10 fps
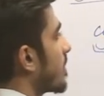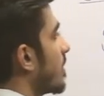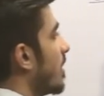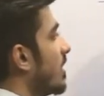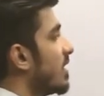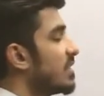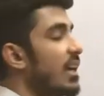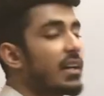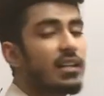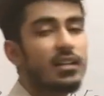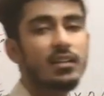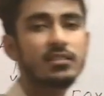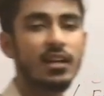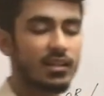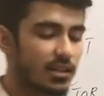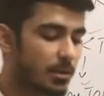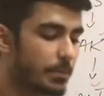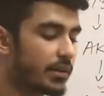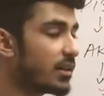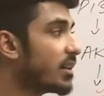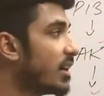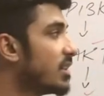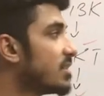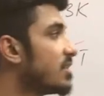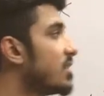In the cyclin dependent kinases,